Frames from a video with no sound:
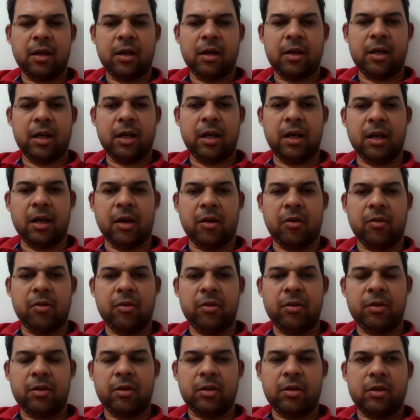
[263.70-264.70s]
till now
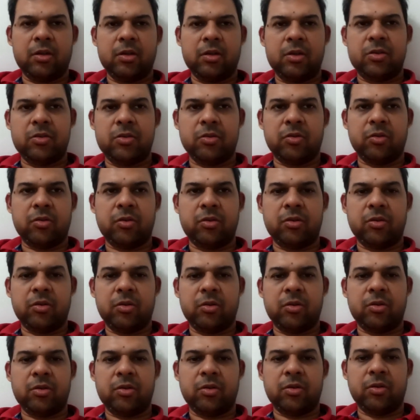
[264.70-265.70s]

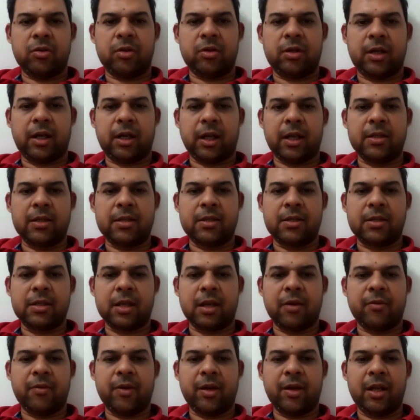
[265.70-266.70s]
so tests
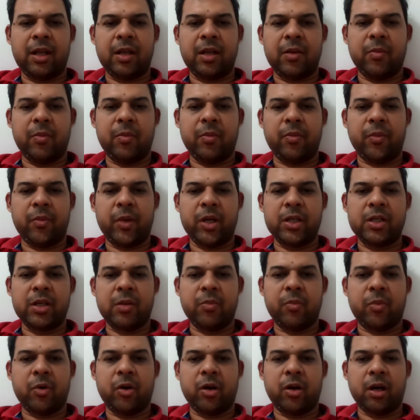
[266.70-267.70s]
are very much
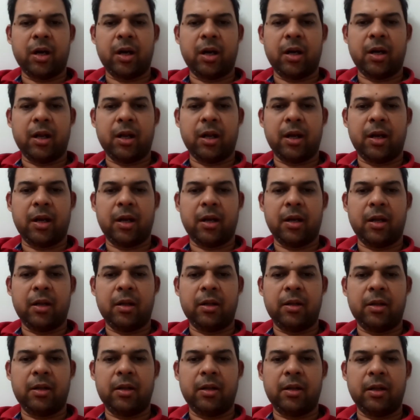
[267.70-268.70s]
important and uh,
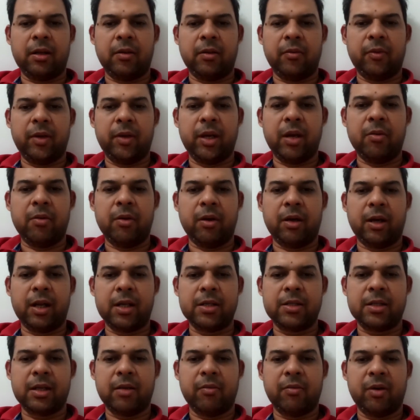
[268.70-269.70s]
uh, we have to
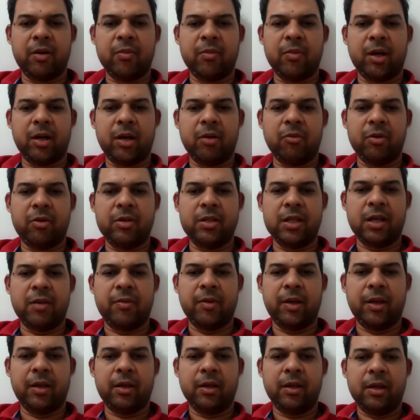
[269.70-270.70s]
test everybody who is
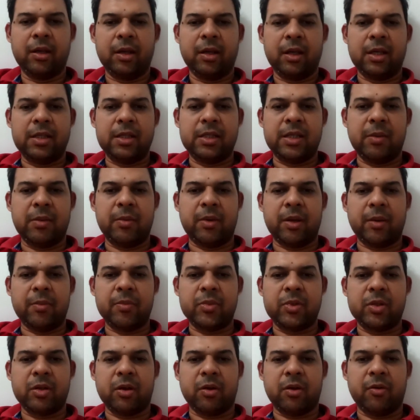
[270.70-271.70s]
having
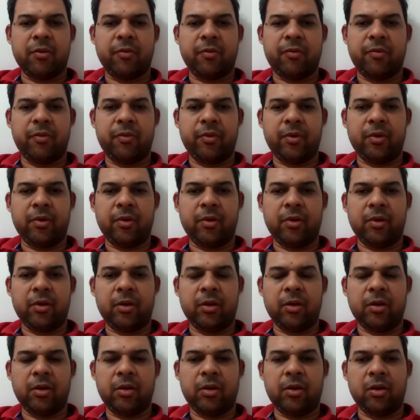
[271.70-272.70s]
symptoms of
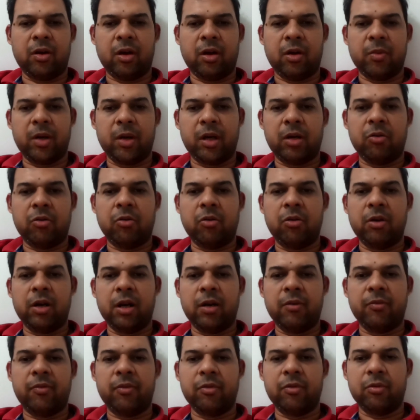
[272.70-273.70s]
uh, normal cold
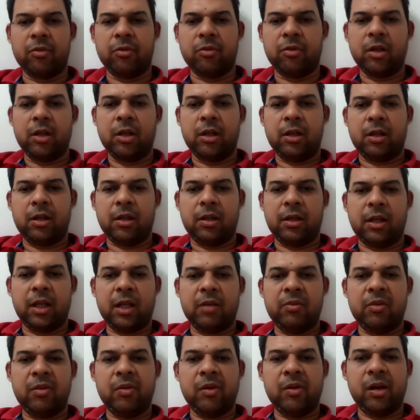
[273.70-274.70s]
and flu then
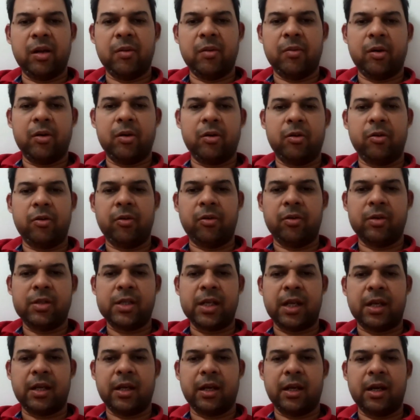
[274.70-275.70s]
we will able to
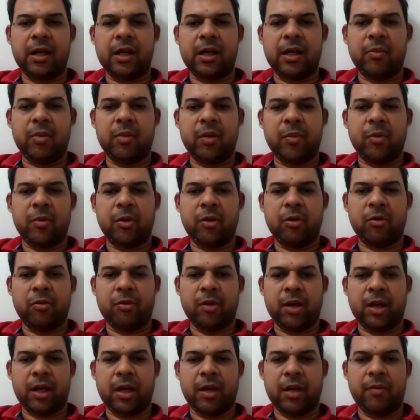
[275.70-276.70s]
segregate the people who
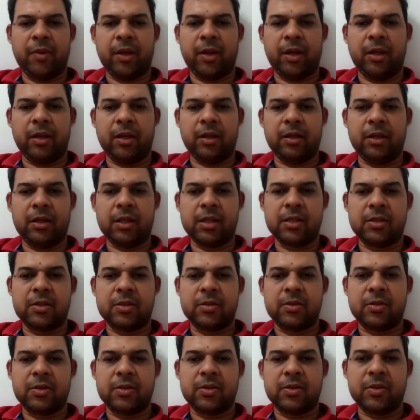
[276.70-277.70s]
are having
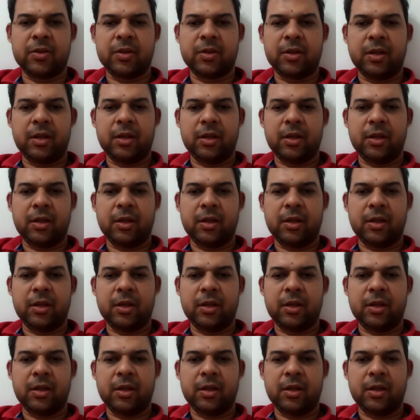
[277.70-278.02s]
this